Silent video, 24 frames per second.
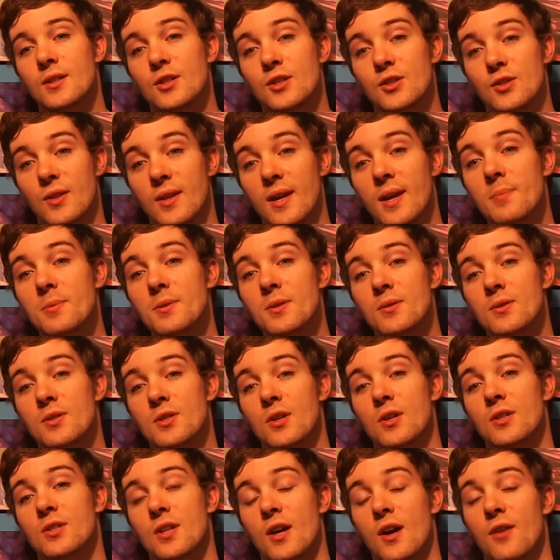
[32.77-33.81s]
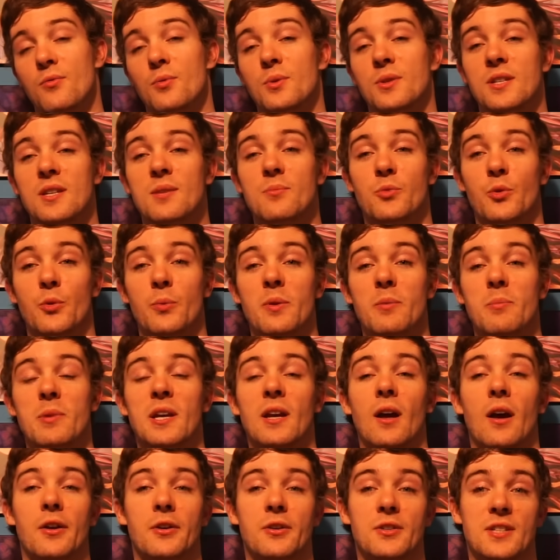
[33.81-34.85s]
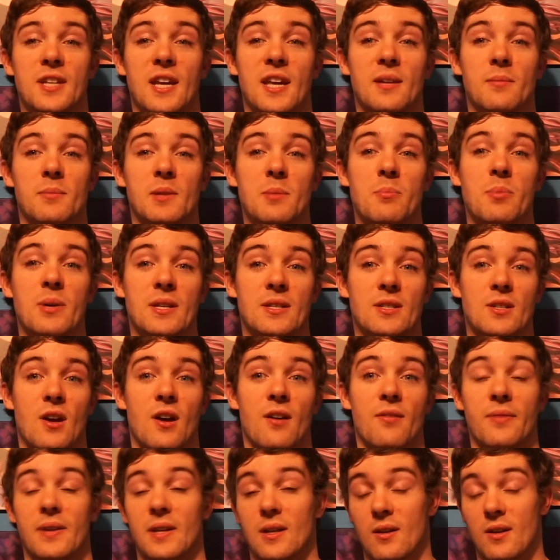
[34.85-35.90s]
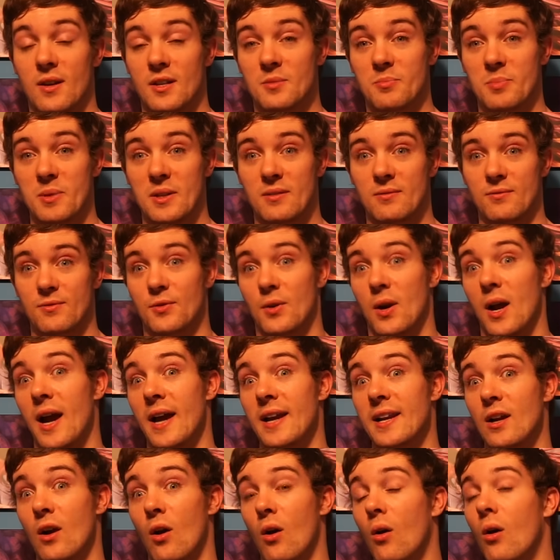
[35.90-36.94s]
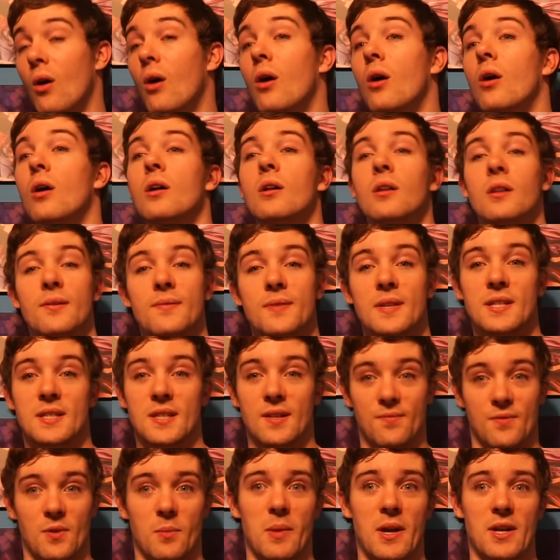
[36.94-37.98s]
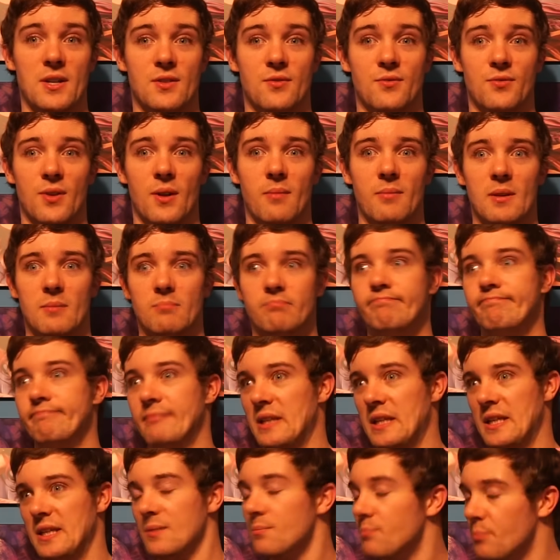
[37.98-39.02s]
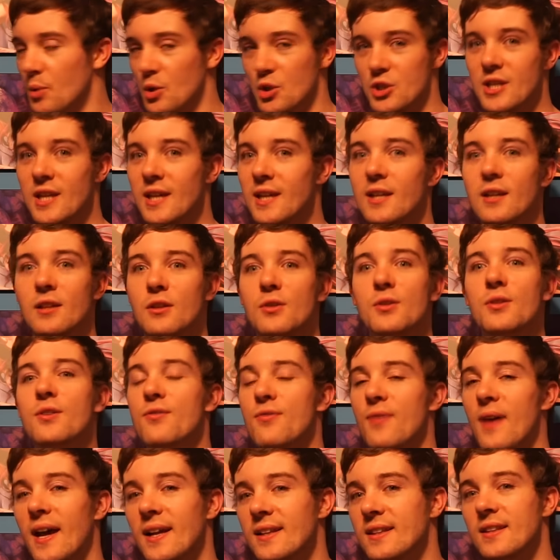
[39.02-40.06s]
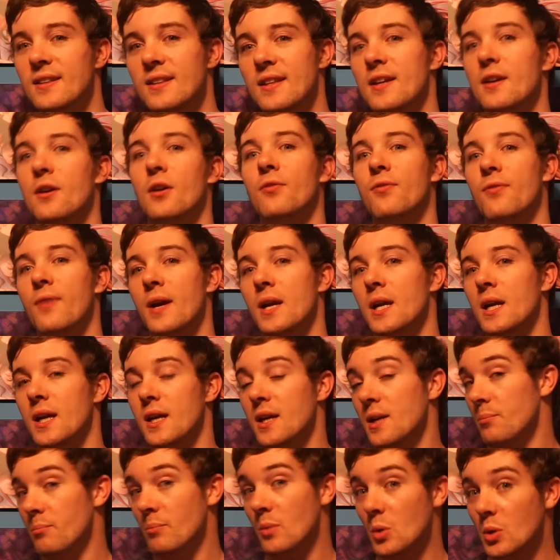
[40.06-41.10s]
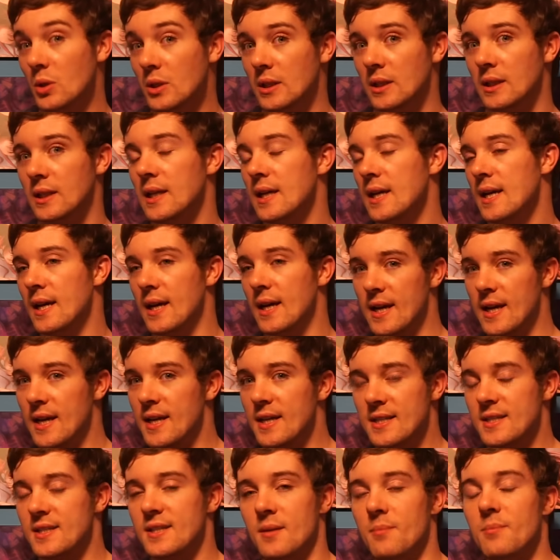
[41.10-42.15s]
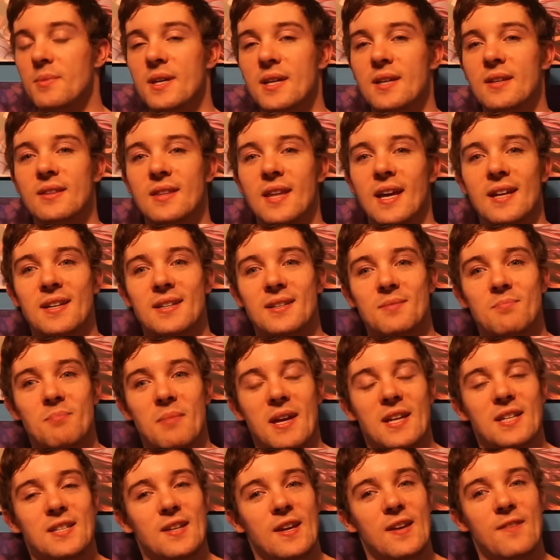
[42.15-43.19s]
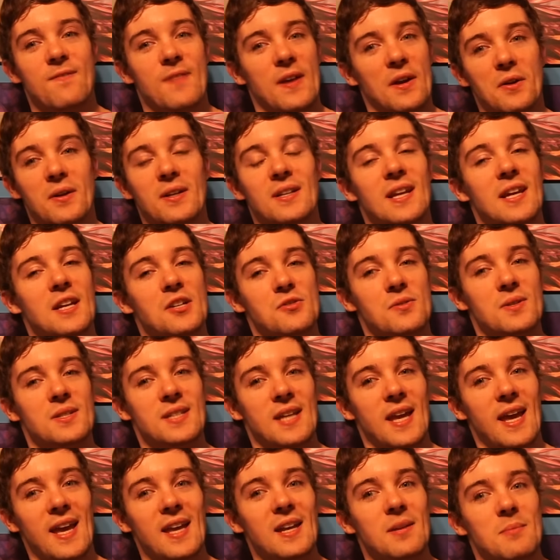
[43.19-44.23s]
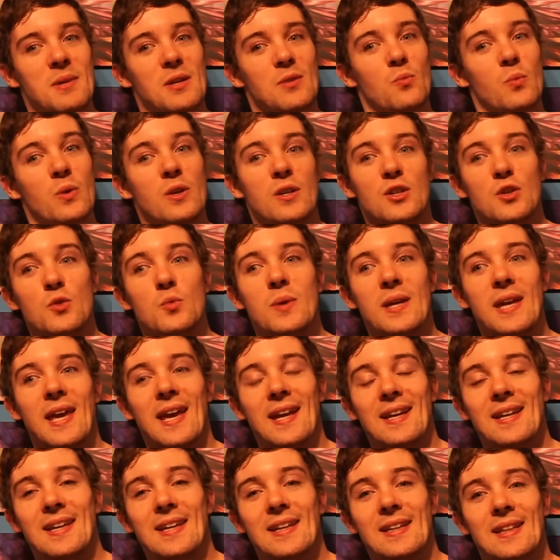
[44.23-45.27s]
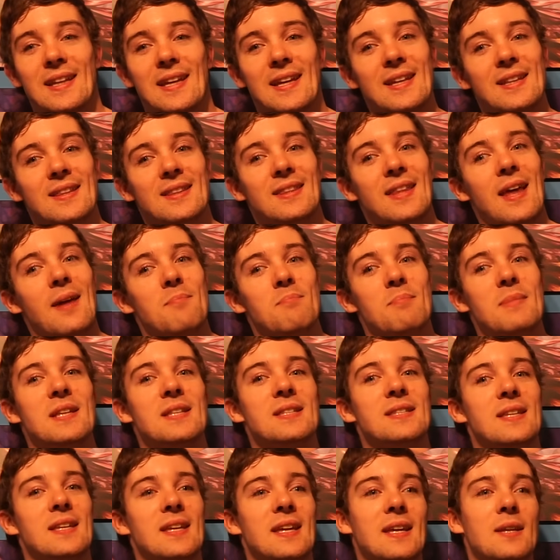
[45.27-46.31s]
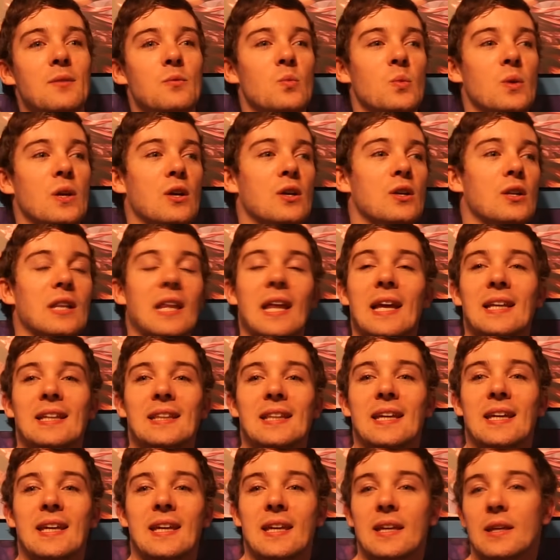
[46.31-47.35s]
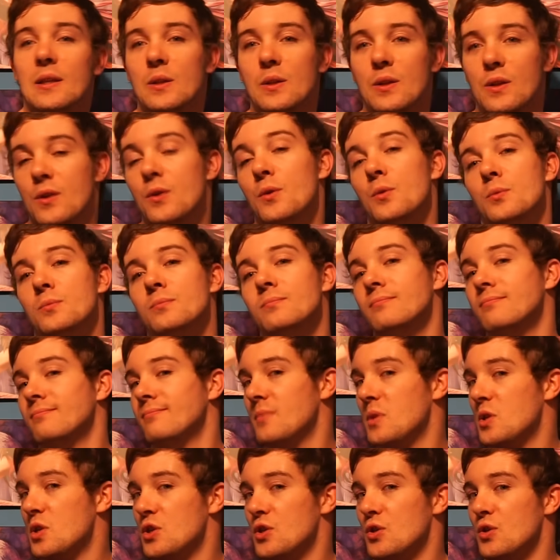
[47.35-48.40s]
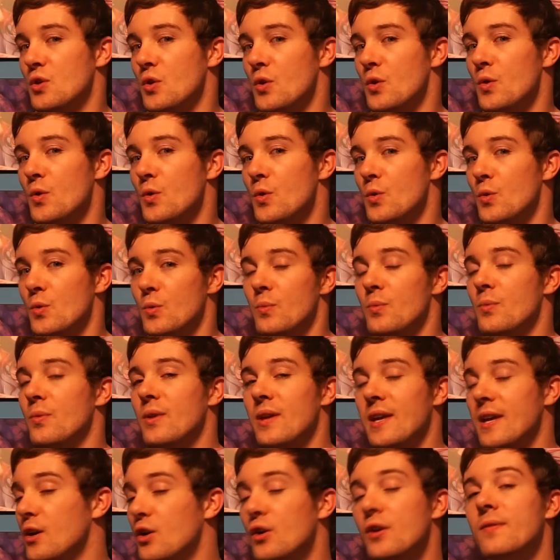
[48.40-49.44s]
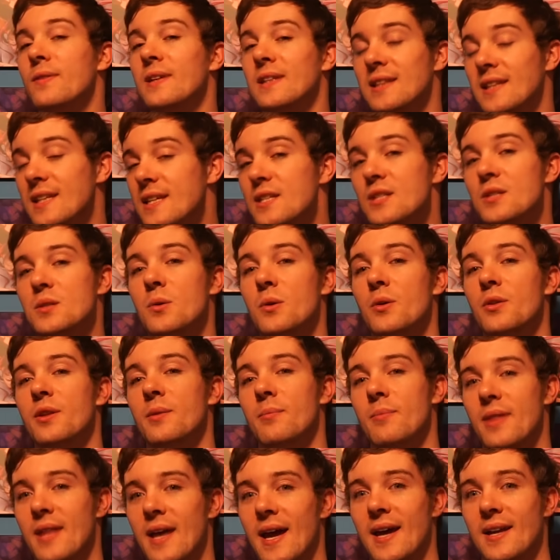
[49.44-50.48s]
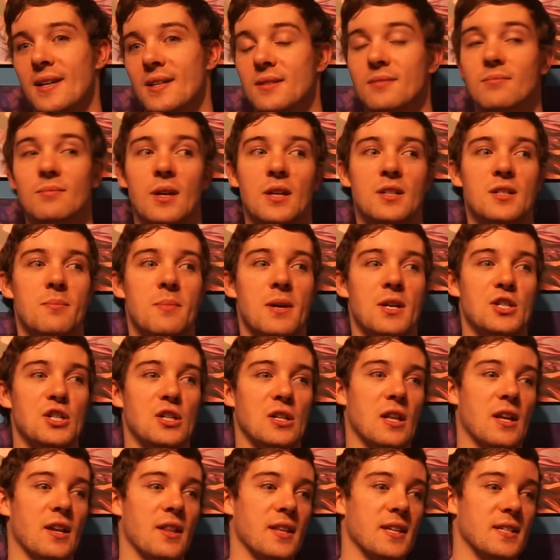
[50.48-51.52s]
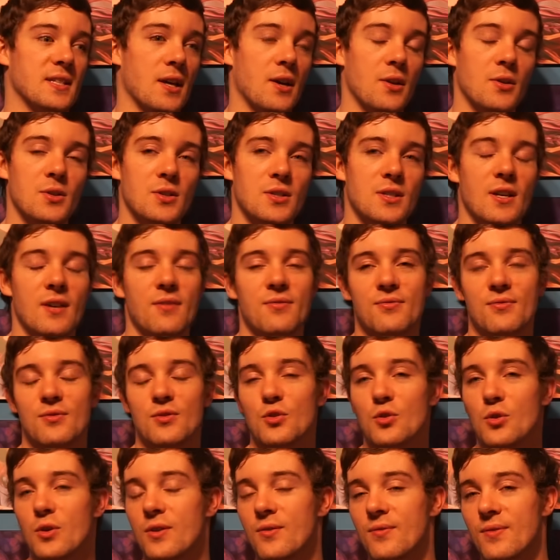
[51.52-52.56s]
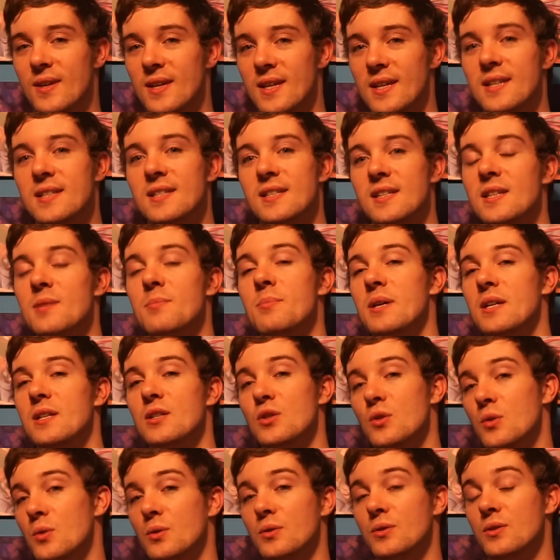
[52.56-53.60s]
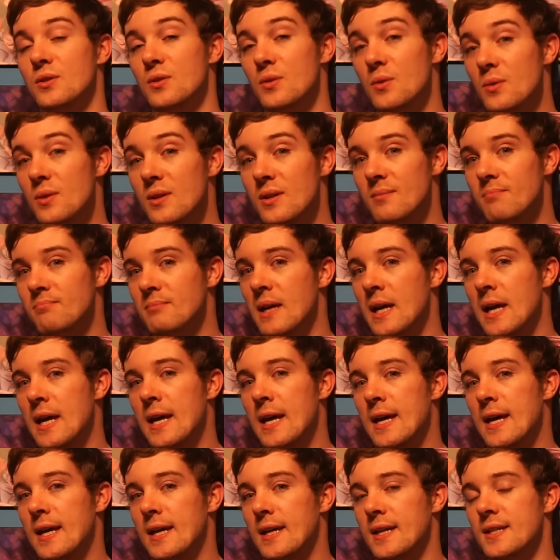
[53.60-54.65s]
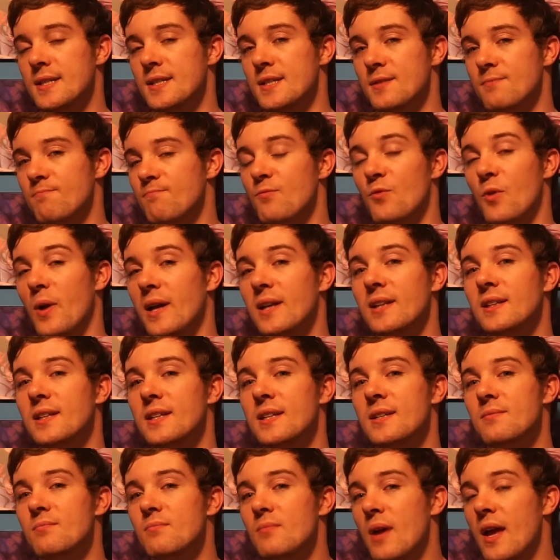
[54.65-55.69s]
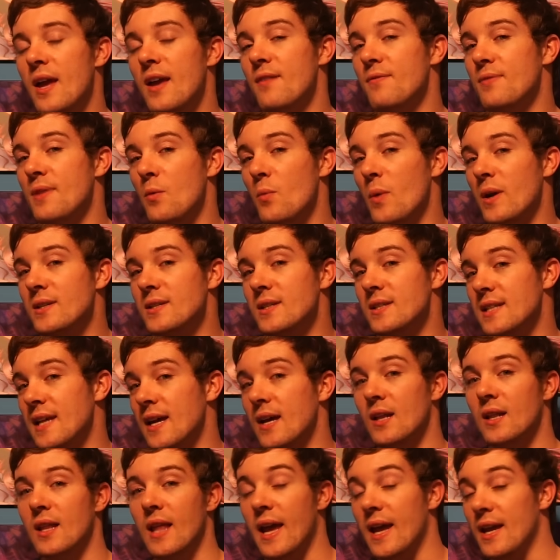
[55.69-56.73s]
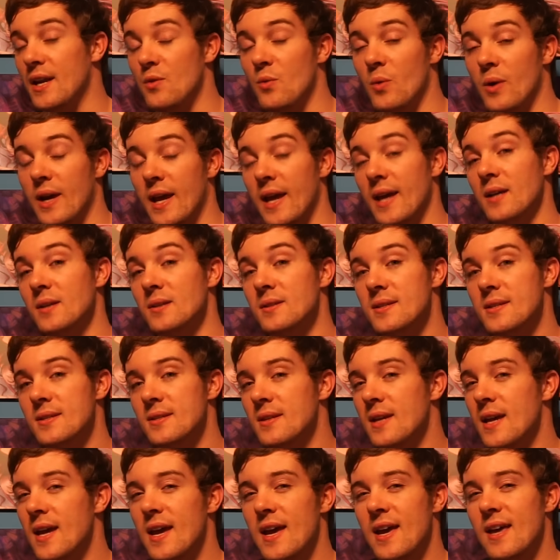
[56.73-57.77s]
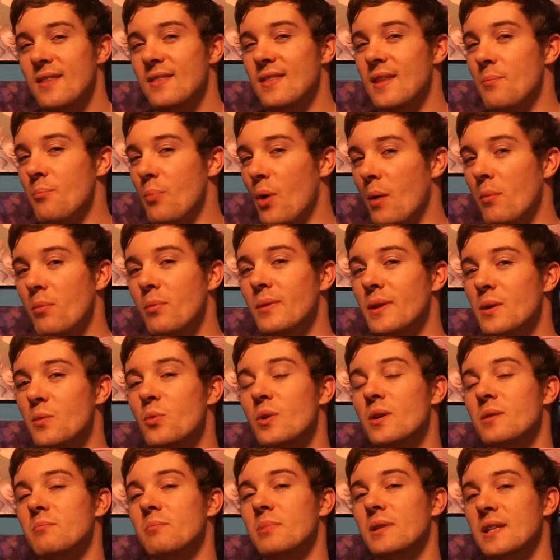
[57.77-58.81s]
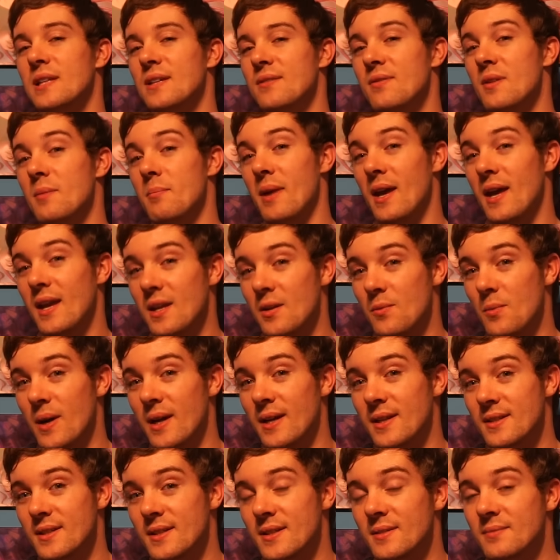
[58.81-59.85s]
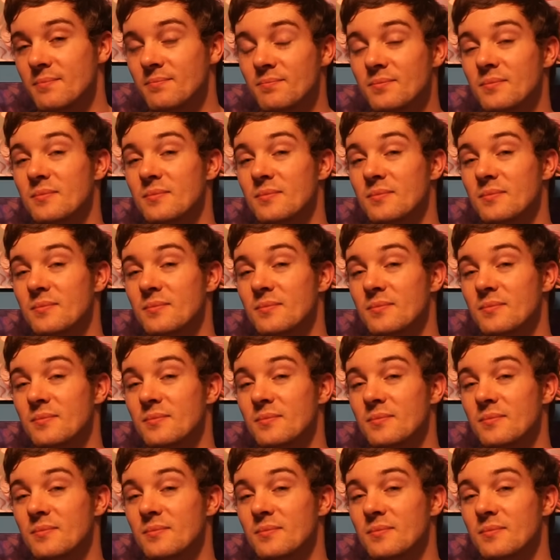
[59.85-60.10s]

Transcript: So the episode starts off with Team RWBY being understandably pissed off at Ozpin for hiding all of this information from them. In particular, the fact that they are fighting an immortal. Something that makes a very dangerous enemy. When you can't kill it, that means it could likely kill you. So he could have at least told them that. Not to mention a lot of this other stuff could have easily been told to them, because frankly, if they went to tell anyone else, they probably wouldn't believe them anyways.